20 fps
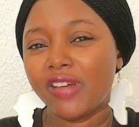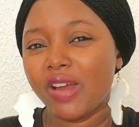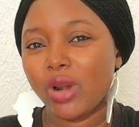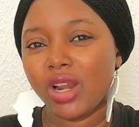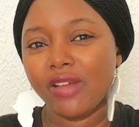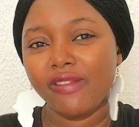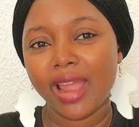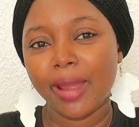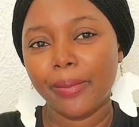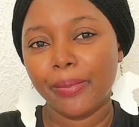to
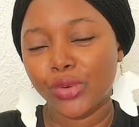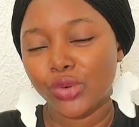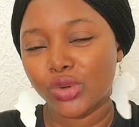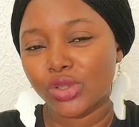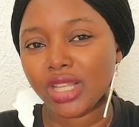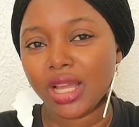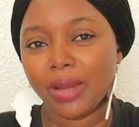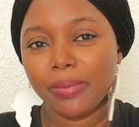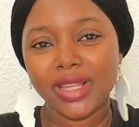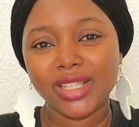get
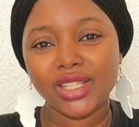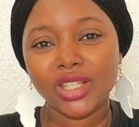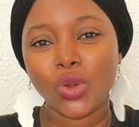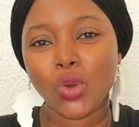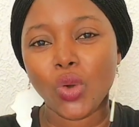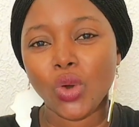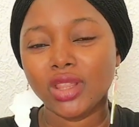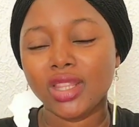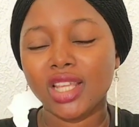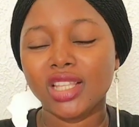health
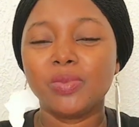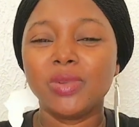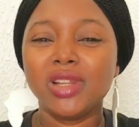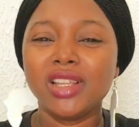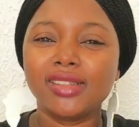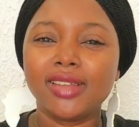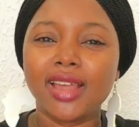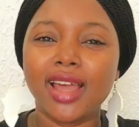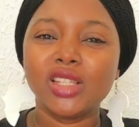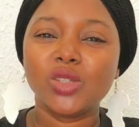insurance card
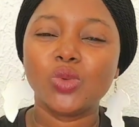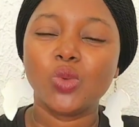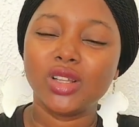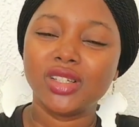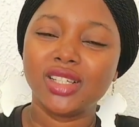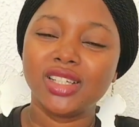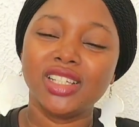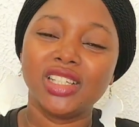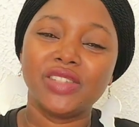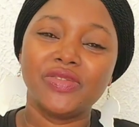you
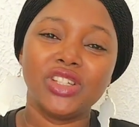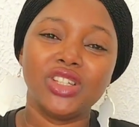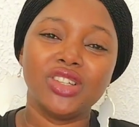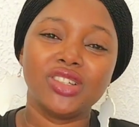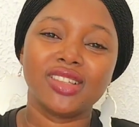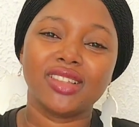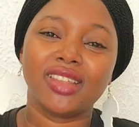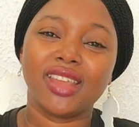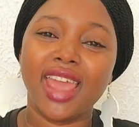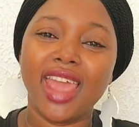have to work
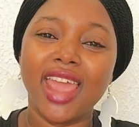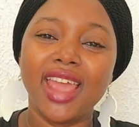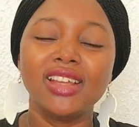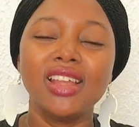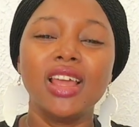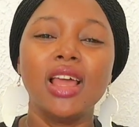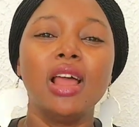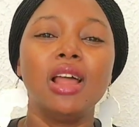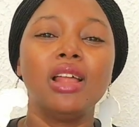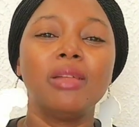in the
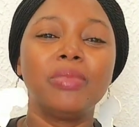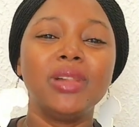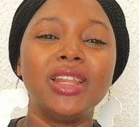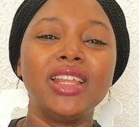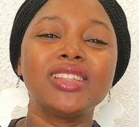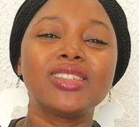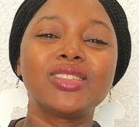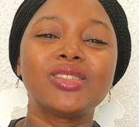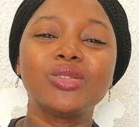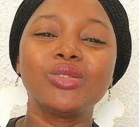government
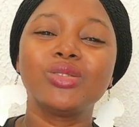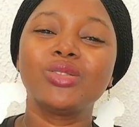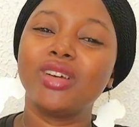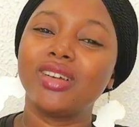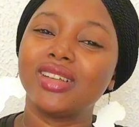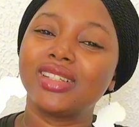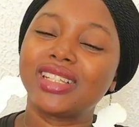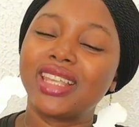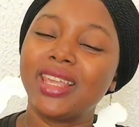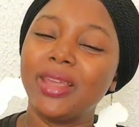to be able to
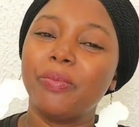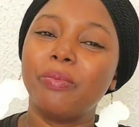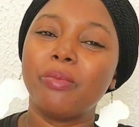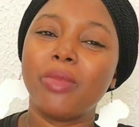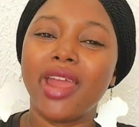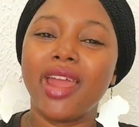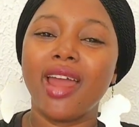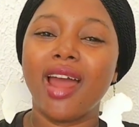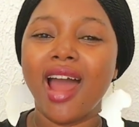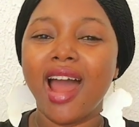afford
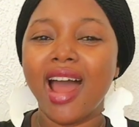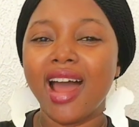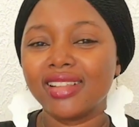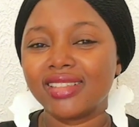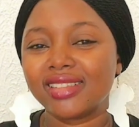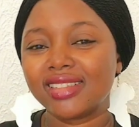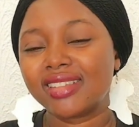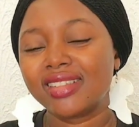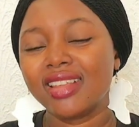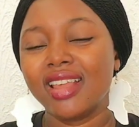to get the
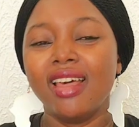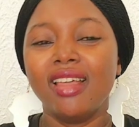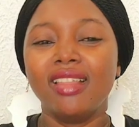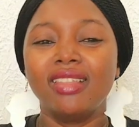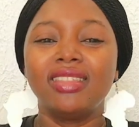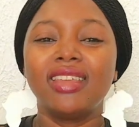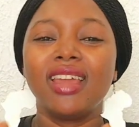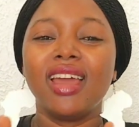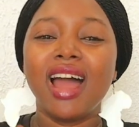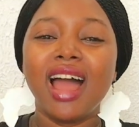health
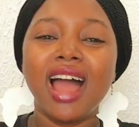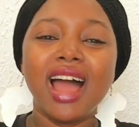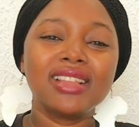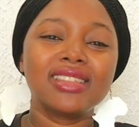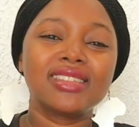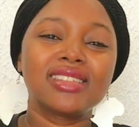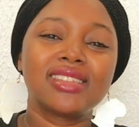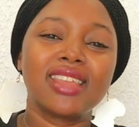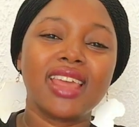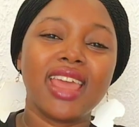insurance
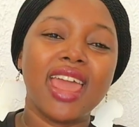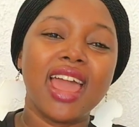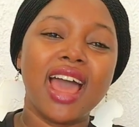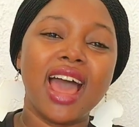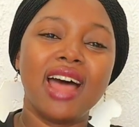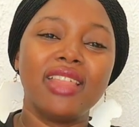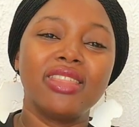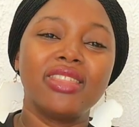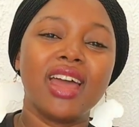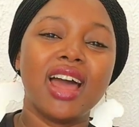card
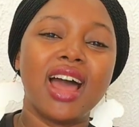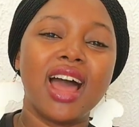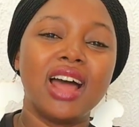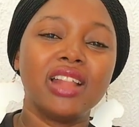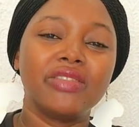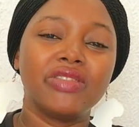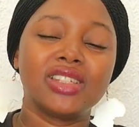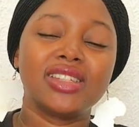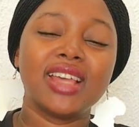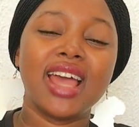but this
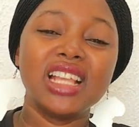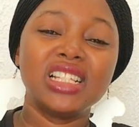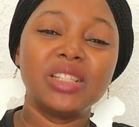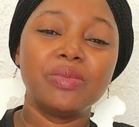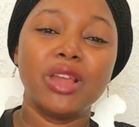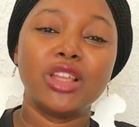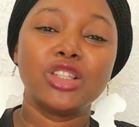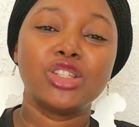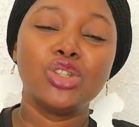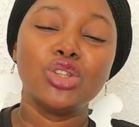
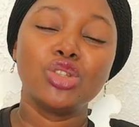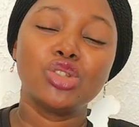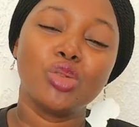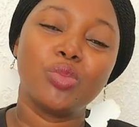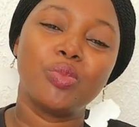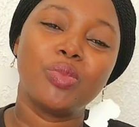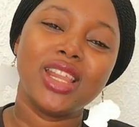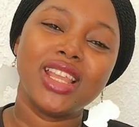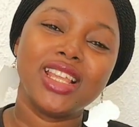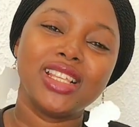company in
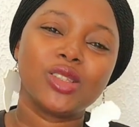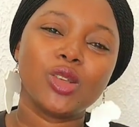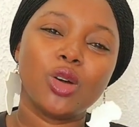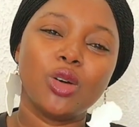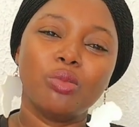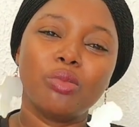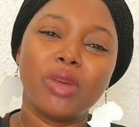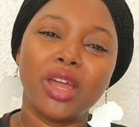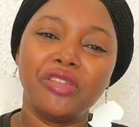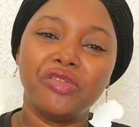ghana has
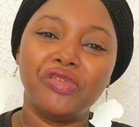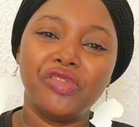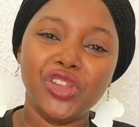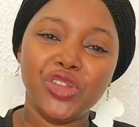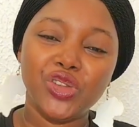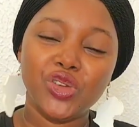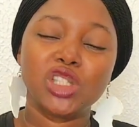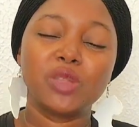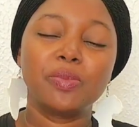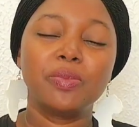partnered with
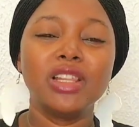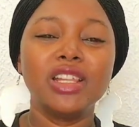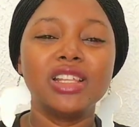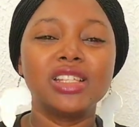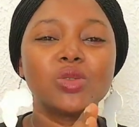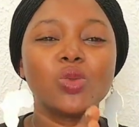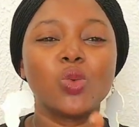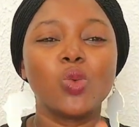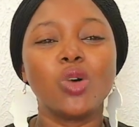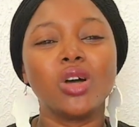ghana
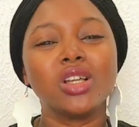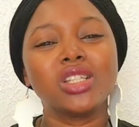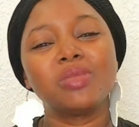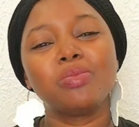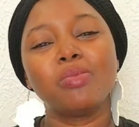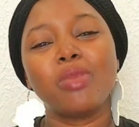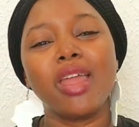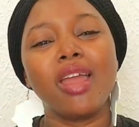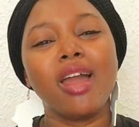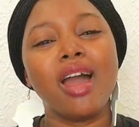to
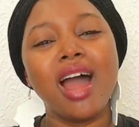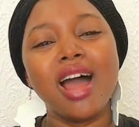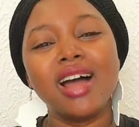deliver